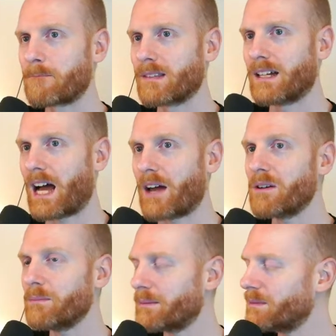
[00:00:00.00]
I
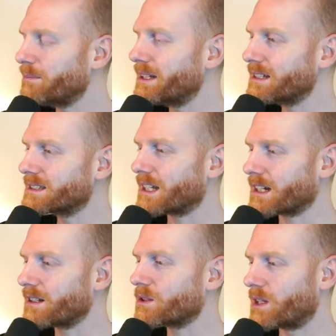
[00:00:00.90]
remember being
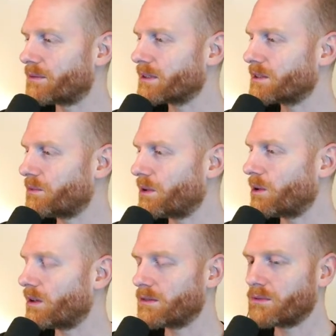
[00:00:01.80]
stuck in traffic for
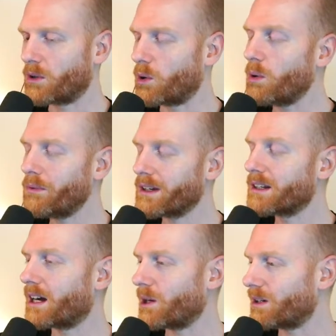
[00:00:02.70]
over an
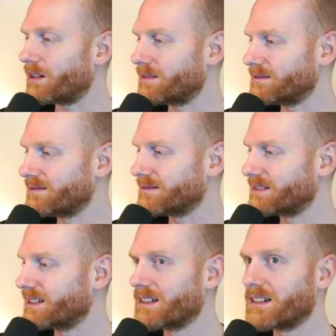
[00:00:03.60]
hour
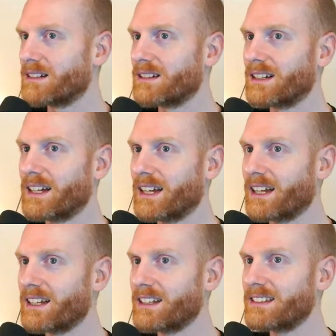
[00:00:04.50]

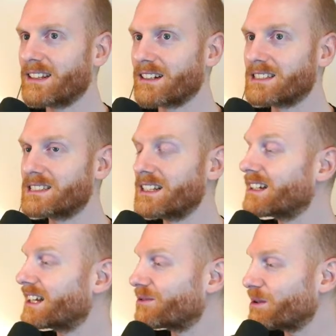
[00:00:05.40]
and then still
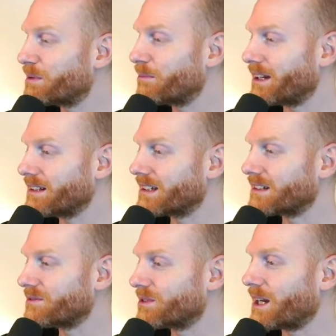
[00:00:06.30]
get reprimanded
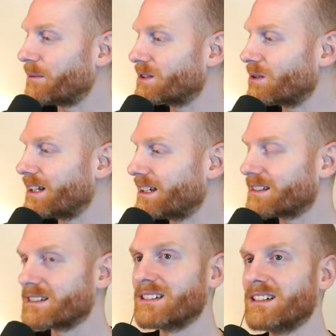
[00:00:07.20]
for coming too late.
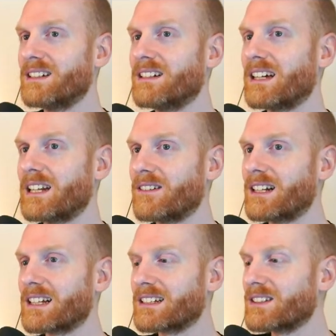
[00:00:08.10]
And I'm
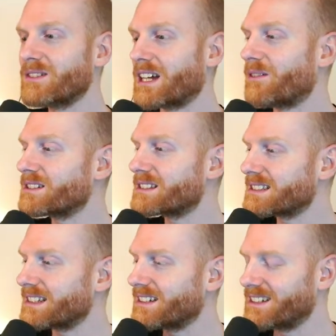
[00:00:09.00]
like, dude, I
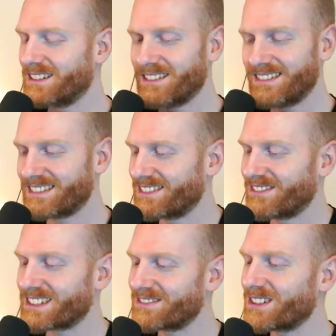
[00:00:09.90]
was
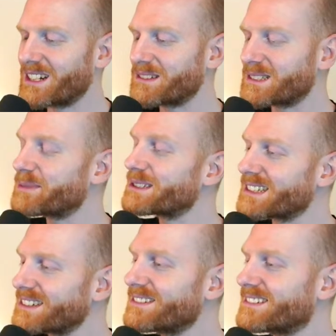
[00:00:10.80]
what am I supposed to
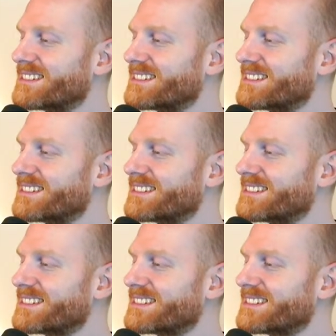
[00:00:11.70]
do?